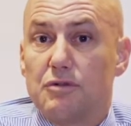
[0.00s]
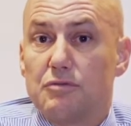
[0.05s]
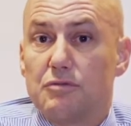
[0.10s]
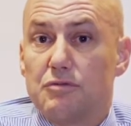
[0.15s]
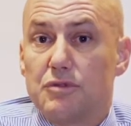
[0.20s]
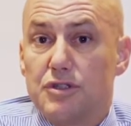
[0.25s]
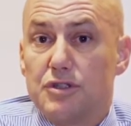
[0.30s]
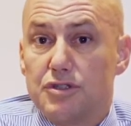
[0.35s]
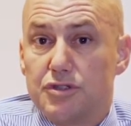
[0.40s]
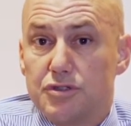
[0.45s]

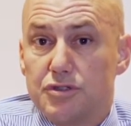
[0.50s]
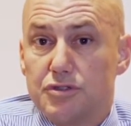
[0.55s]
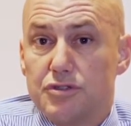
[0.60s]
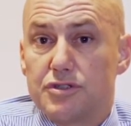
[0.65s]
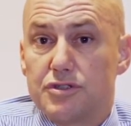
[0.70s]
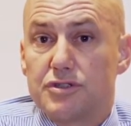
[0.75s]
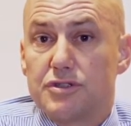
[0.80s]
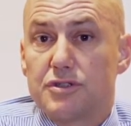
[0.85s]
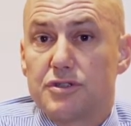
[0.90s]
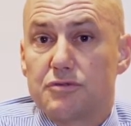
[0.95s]

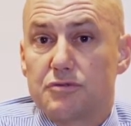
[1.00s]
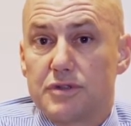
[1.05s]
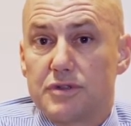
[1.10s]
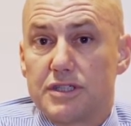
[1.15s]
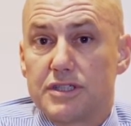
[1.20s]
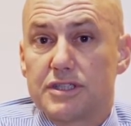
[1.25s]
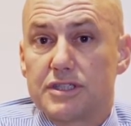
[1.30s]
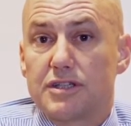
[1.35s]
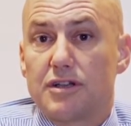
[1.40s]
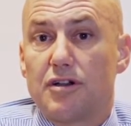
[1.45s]
reduced the
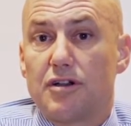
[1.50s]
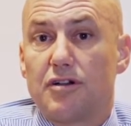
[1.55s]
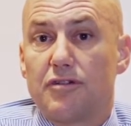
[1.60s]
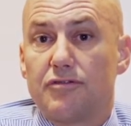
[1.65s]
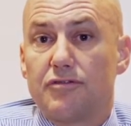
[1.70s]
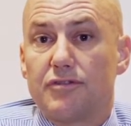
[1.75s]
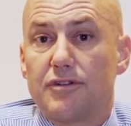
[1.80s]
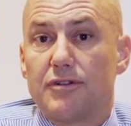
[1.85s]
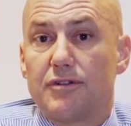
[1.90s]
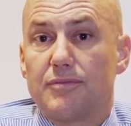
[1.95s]
risk
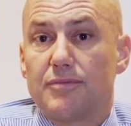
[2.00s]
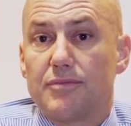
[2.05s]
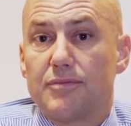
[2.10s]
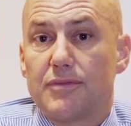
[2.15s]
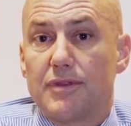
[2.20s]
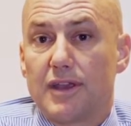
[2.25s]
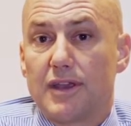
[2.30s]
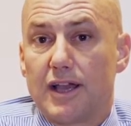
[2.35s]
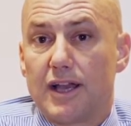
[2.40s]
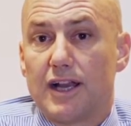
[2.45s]
of
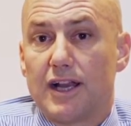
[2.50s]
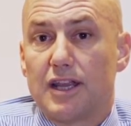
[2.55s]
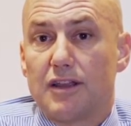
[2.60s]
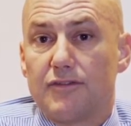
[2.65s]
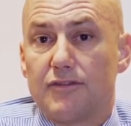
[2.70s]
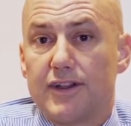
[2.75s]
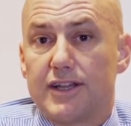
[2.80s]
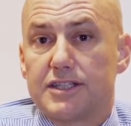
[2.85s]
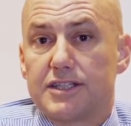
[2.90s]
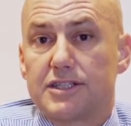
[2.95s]

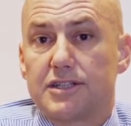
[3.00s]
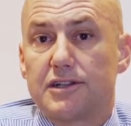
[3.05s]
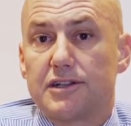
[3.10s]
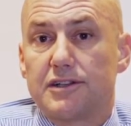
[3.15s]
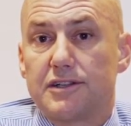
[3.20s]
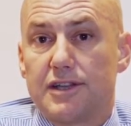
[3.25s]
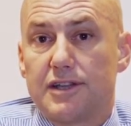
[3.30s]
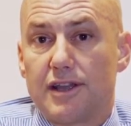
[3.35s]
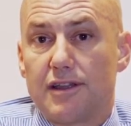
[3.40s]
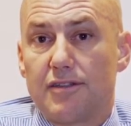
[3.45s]

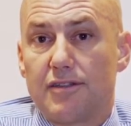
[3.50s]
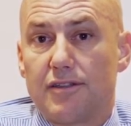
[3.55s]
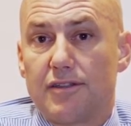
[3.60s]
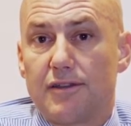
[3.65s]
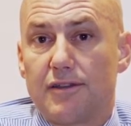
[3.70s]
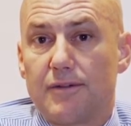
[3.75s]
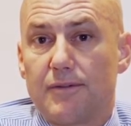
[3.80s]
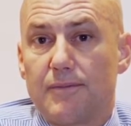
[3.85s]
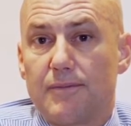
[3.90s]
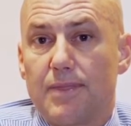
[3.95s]
cardiovascular death,
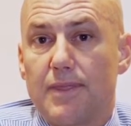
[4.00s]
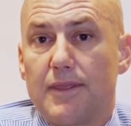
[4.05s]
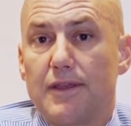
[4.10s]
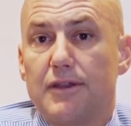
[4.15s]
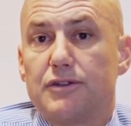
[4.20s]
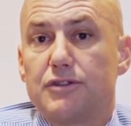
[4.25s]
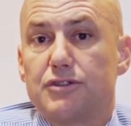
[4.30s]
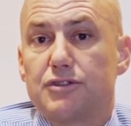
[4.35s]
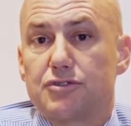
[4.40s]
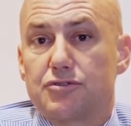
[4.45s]

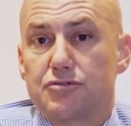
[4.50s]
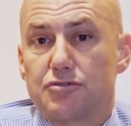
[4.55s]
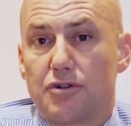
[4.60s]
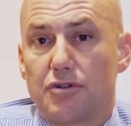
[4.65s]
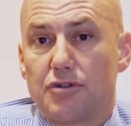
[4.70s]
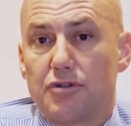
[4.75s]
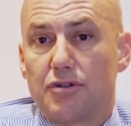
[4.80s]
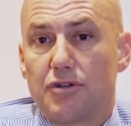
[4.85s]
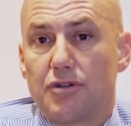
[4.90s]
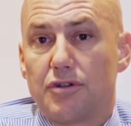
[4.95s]

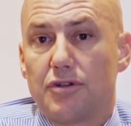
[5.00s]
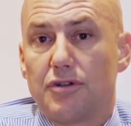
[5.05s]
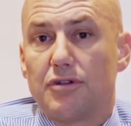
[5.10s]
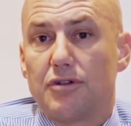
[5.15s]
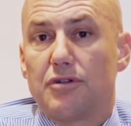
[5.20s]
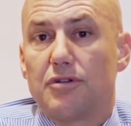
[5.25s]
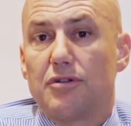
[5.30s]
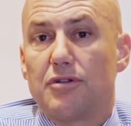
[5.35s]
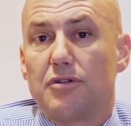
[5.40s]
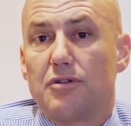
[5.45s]
stroke,
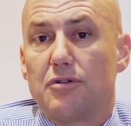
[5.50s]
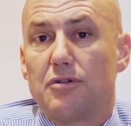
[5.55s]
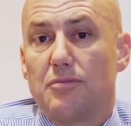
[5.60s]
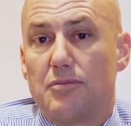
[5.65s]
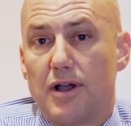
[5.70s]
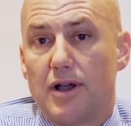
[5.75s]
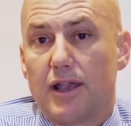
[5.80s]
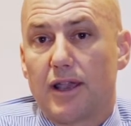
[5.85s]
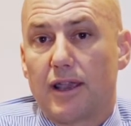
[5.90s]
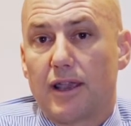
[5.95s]
or
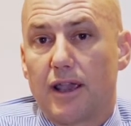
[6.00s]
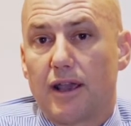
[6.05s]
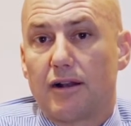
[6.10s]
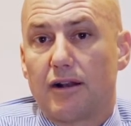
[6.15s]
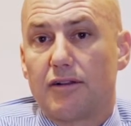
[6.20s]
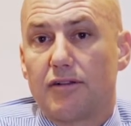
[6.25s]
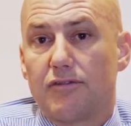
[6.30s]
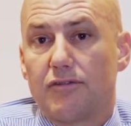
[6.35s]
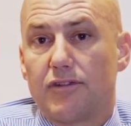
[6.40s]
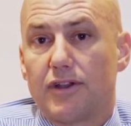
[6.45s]

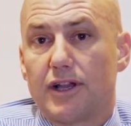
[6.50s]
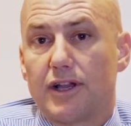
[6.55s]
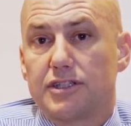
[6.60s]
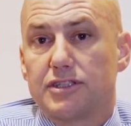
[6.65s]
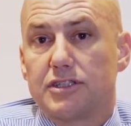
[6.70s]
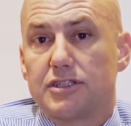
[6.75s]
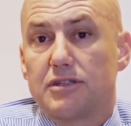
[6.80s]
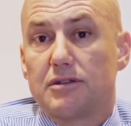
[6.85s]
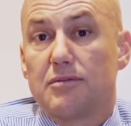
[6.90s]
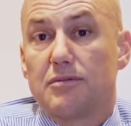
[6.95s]
myocardial
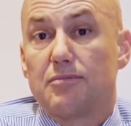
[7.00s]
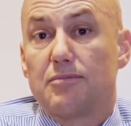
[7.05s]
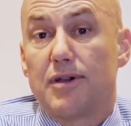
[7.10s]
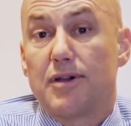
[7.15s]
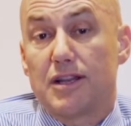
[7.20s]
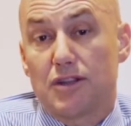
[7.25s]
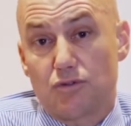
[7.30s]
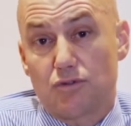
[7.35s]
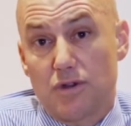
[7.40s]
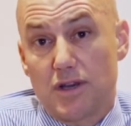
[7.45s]
infarction
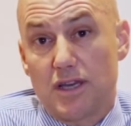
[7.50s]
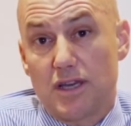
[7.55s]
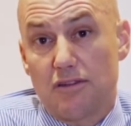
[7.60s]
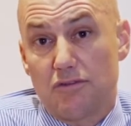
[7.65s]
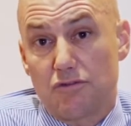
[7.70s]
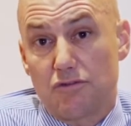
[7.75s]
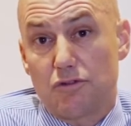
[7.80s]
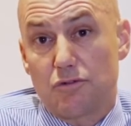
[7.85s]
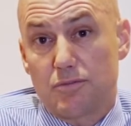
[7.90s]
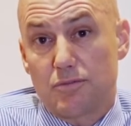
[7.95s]
by
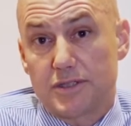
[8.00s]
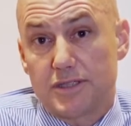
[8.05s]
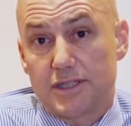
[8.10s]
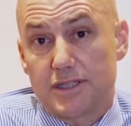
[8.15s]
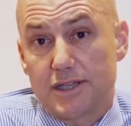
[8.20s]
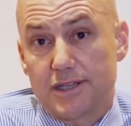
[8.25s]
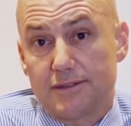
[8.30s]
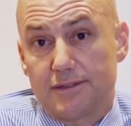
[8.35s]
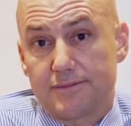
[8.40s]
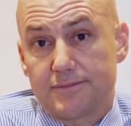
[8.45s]

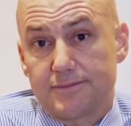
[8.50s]
24%.